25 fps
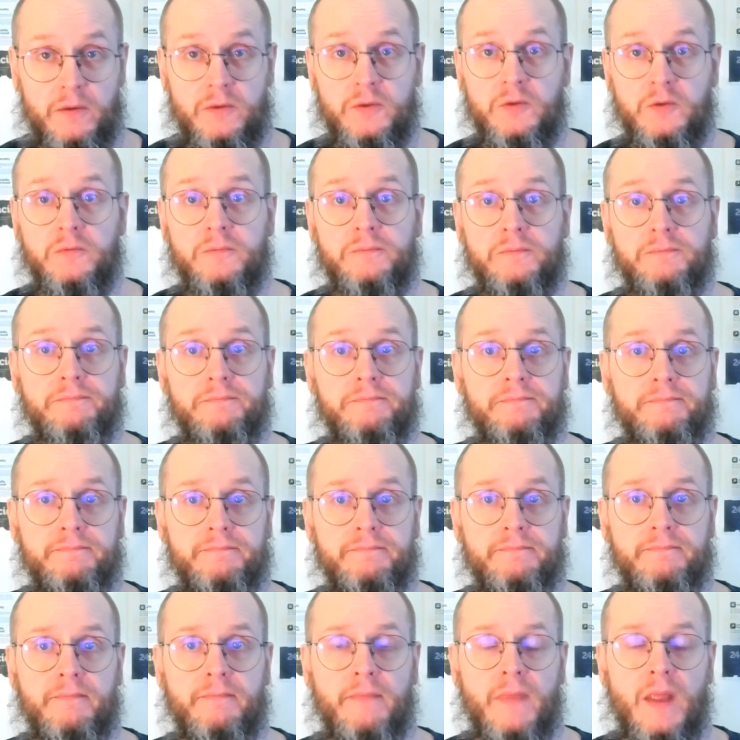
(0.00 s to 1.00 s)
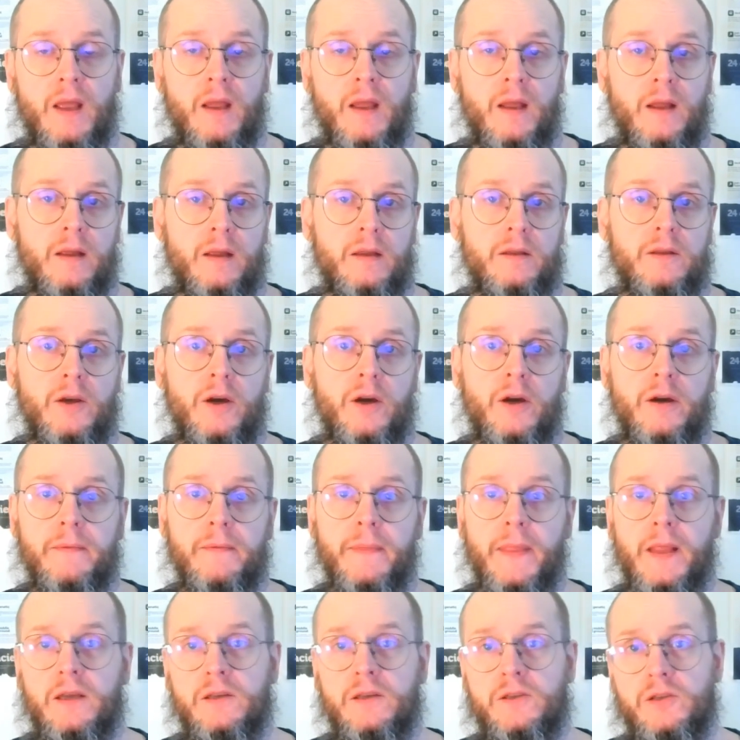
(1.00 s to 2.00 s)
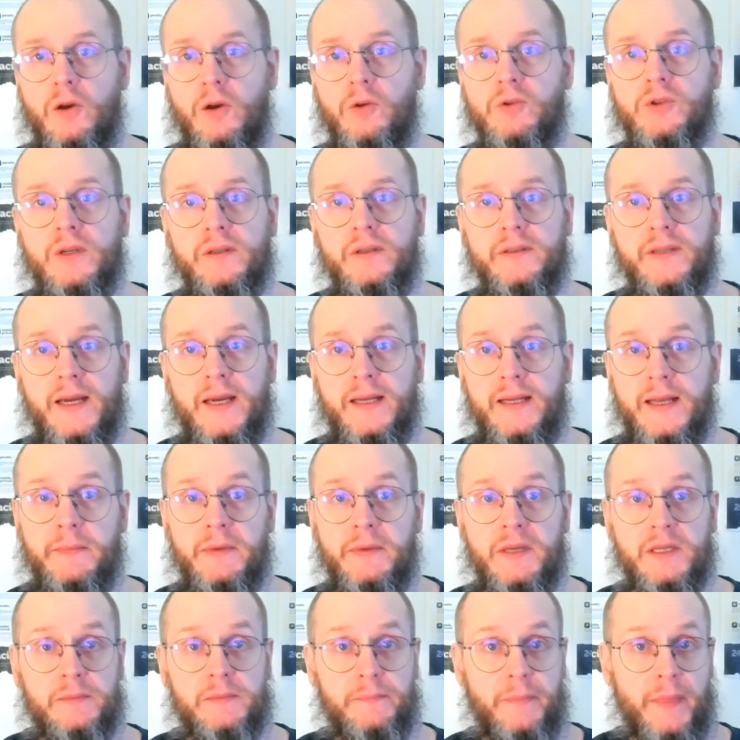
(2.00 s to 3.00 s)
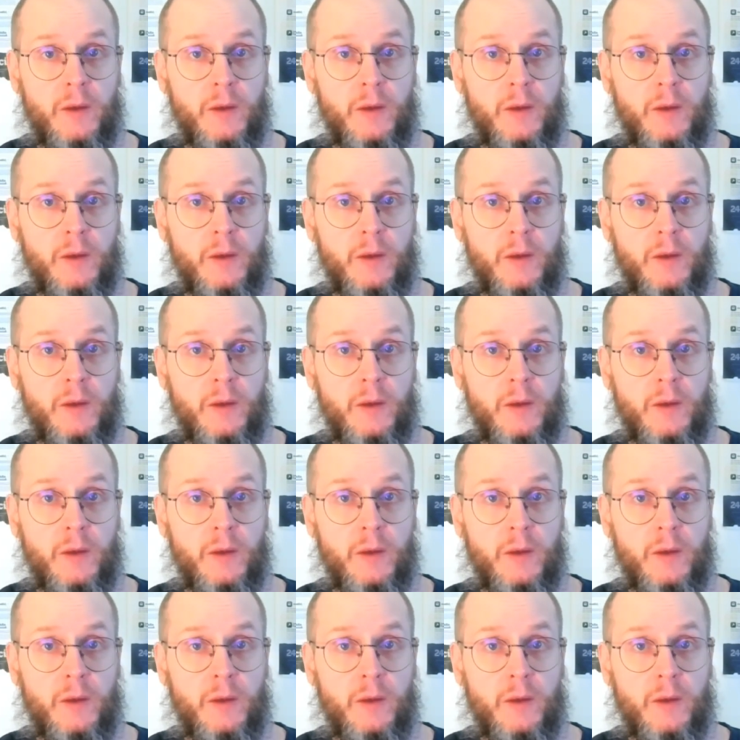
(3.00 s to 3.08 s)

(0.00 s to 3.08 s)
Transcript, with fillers: to. The social dynamics